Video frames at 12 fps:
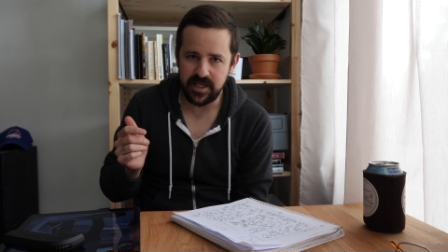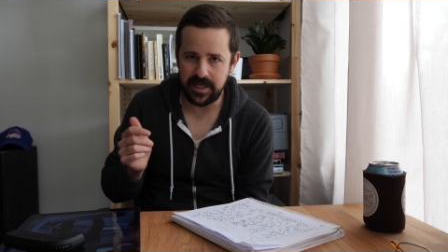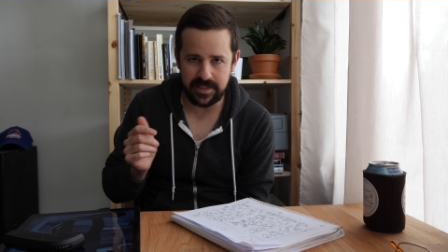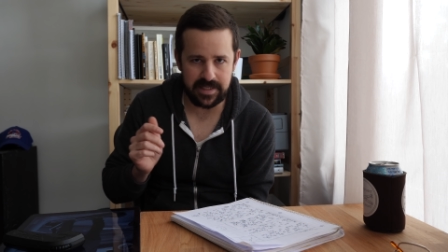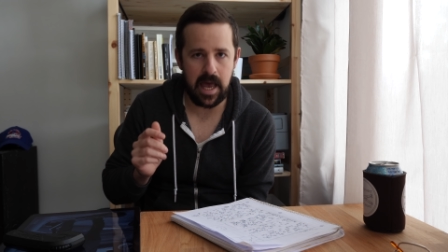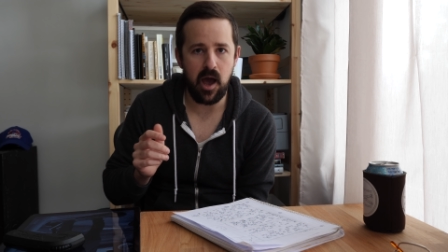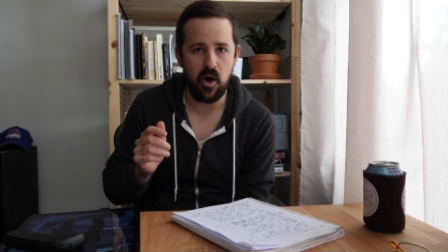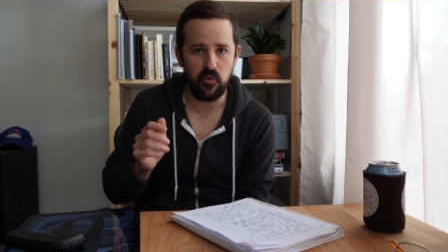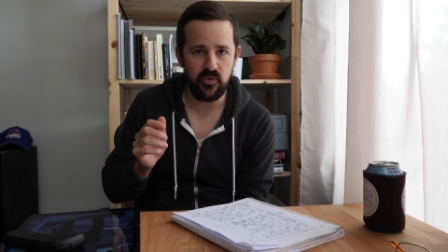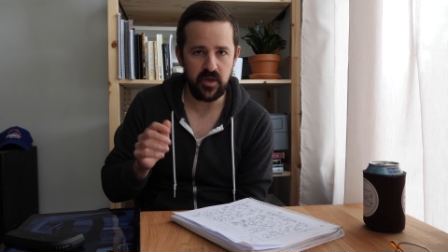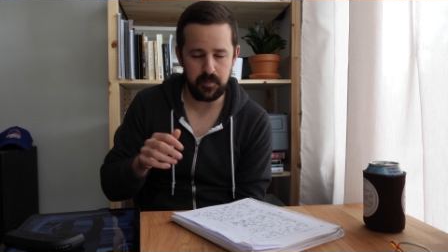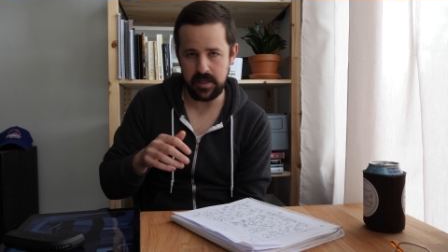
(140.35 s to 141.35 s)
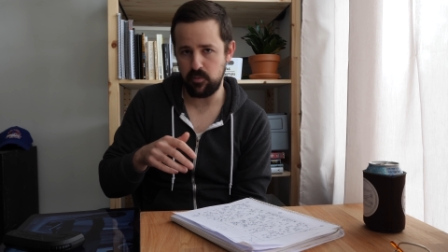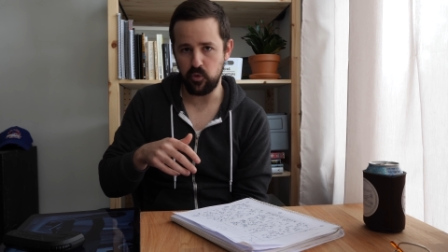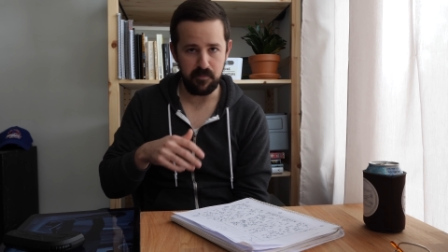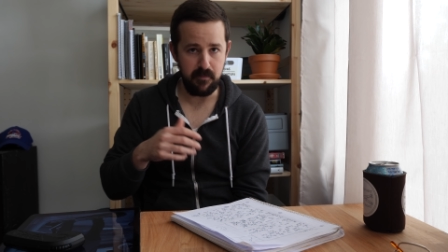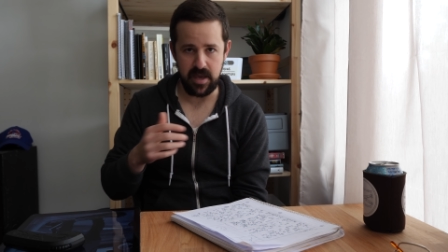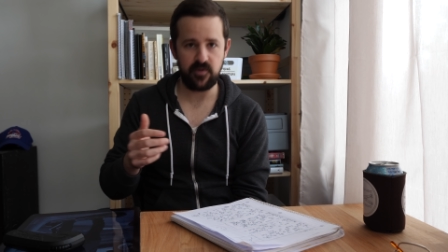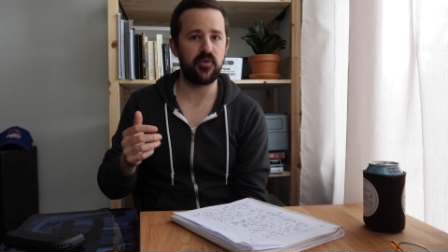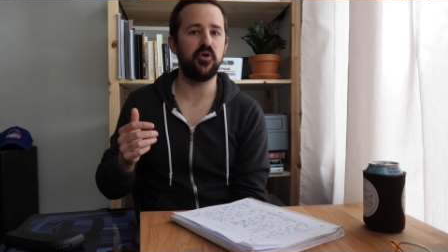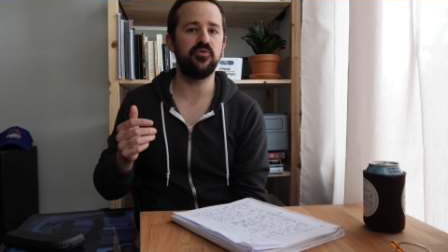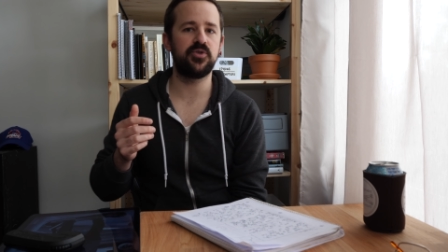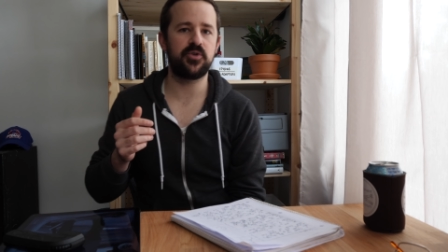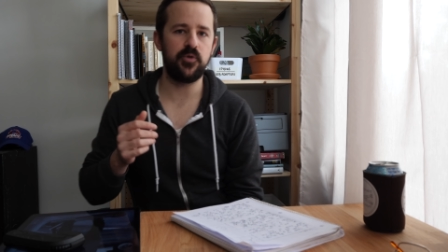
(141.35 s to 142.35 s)
like a town that people would make their
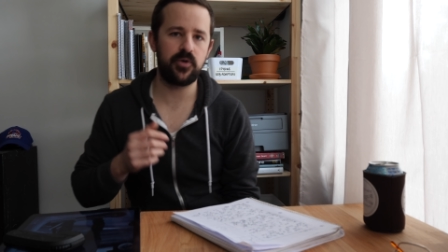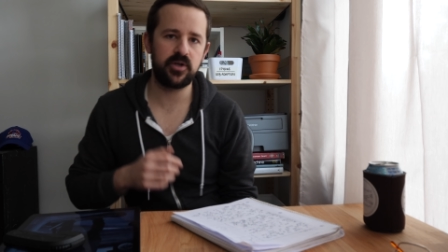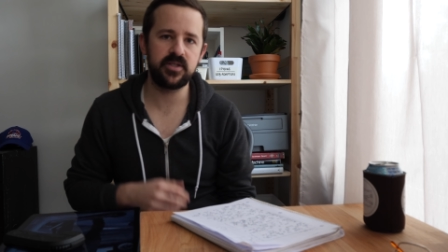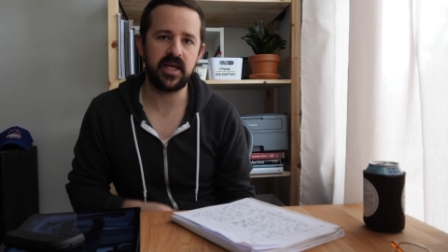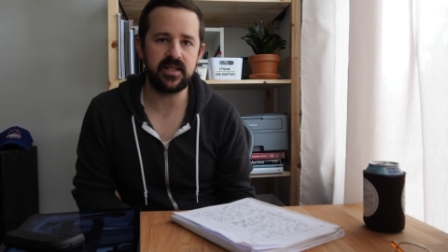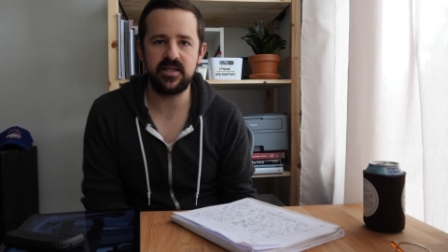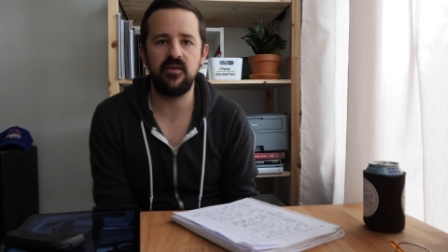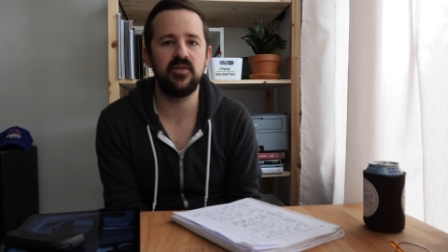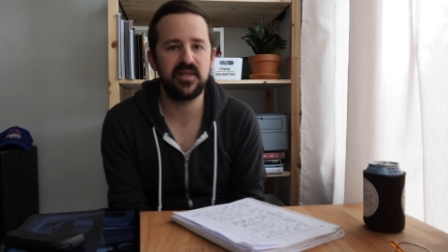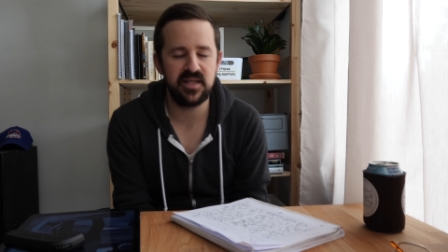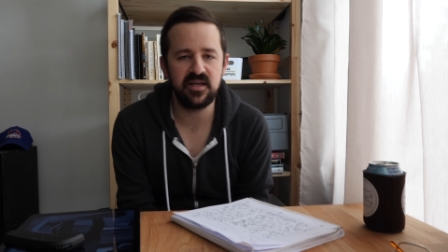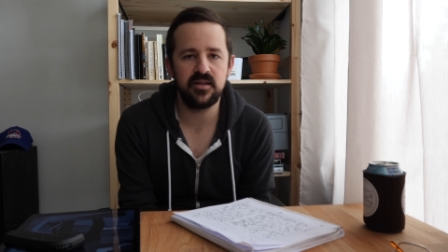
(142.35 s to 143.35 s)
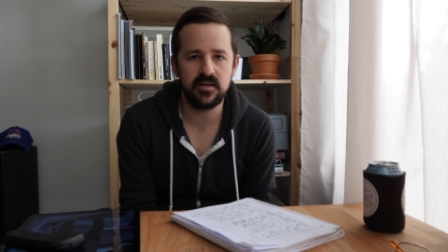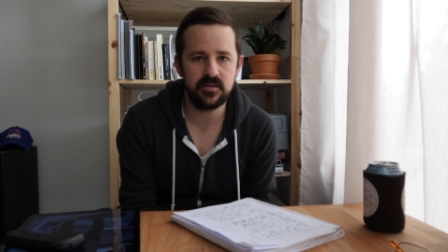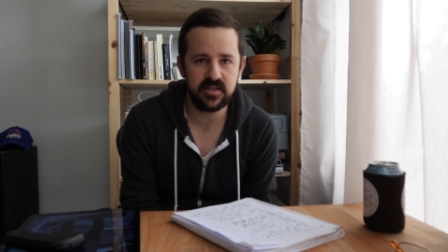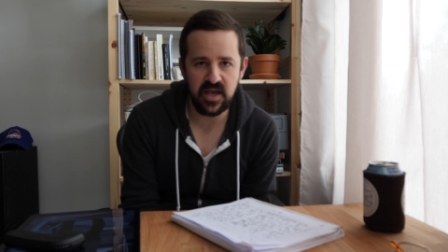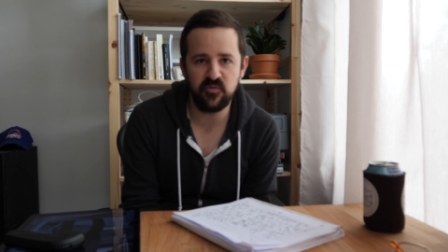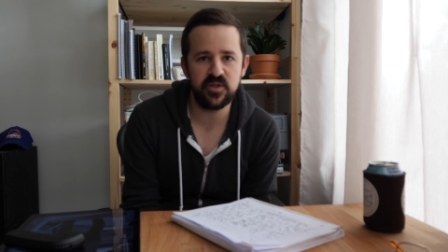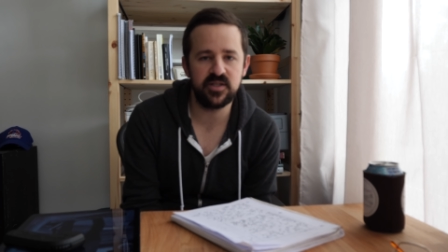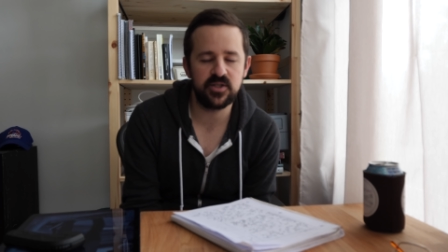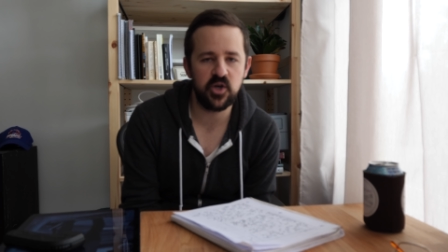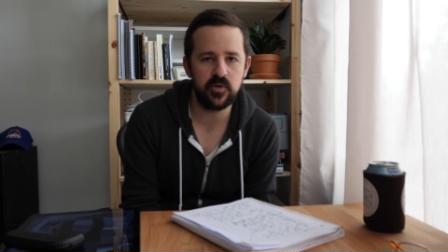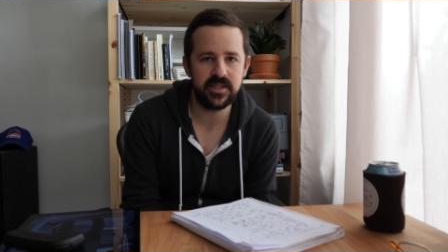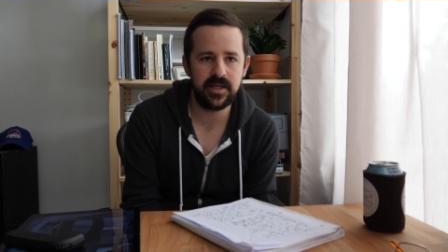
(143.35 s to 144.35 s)
own scooters, I definitely think that San
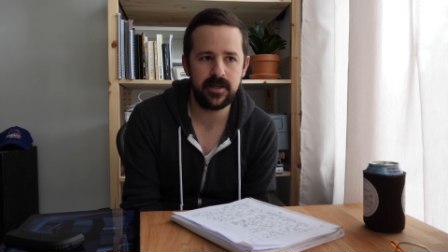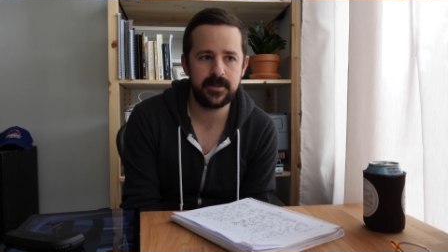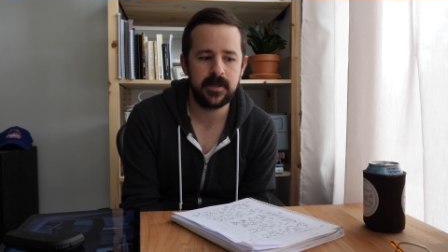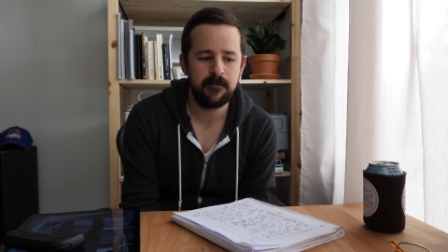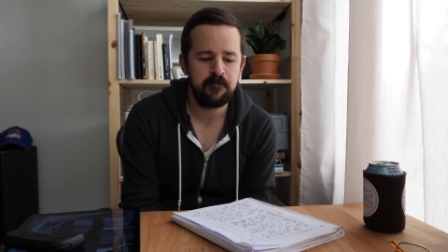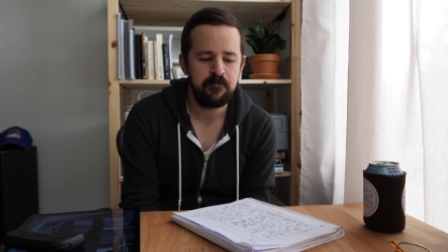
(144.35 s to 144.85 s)
Francisco is it.